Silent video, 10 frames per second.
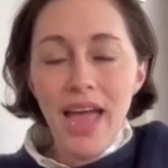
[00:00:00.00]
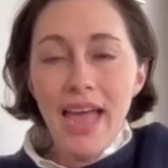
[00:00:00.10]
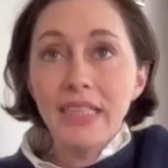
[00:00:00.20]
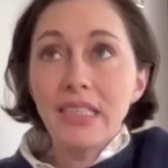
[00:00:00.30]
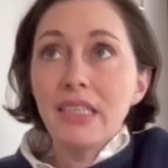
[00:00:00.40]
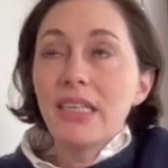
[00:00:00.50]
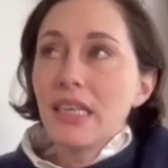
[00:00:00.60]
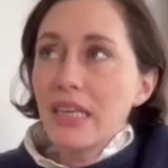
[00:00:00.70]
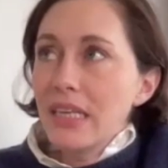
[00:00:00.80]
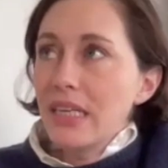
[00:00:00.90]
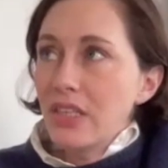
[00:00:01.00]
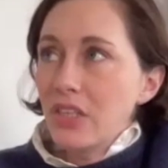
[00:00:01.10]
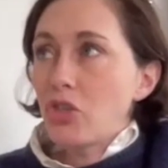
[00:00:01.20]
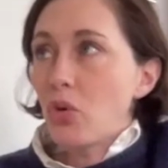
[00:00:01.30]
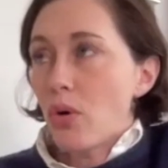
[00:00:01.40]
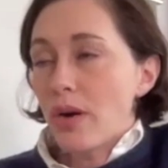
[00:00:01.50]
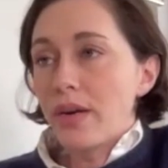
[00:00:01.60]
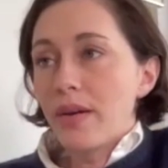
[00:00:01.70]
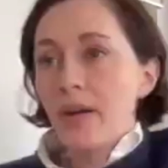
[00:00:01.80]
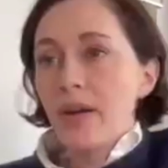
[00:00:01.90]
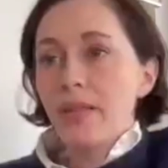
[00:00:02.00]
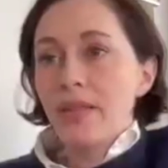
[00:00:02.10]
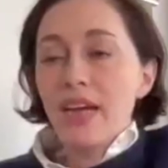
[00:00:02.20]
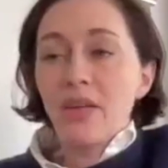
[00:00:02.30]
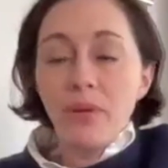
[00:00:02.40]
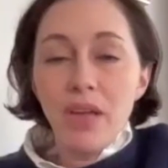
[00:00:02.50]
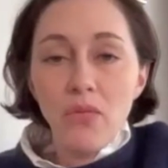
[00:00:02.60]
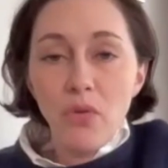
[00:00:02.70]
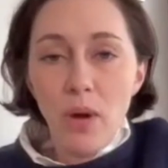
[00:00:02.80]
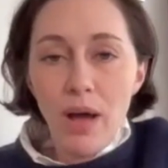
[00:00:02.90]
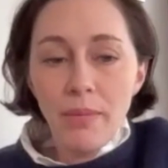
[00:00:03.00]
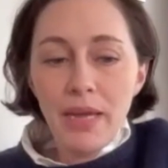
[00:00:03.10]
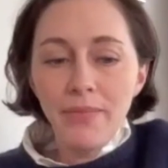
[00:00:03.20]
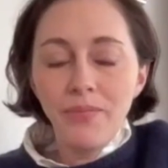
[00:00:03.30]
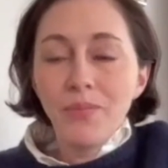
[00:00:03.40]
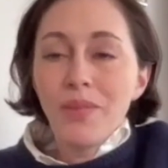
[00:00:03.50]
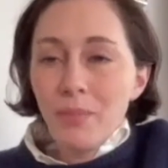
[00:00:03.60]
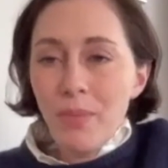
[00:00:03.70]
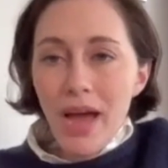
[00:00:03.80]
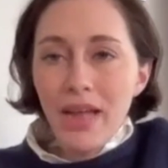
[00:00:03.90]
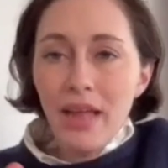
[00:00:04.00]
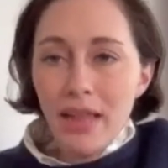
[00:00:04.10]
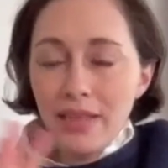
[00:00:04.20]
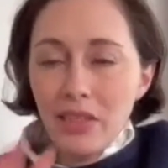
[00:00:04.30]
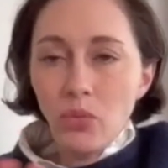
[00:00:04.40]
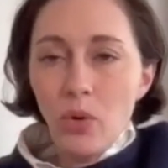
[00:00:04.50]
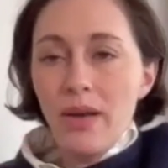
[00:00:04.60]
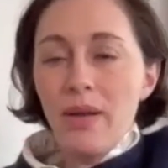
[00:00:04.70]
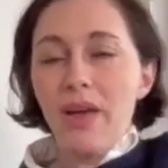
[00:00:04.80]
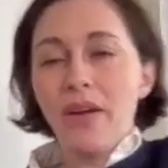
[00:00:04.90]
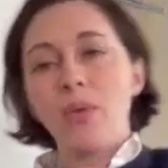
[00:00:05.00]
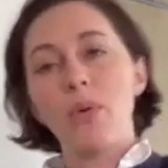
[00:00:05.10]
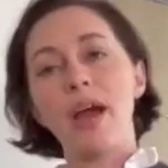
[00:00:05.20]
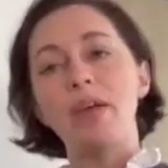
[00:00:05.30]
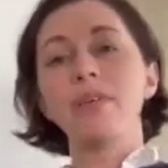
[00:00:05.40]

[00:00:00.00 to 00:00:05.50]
And sure, that can be overwhelming, but, and this is one area where I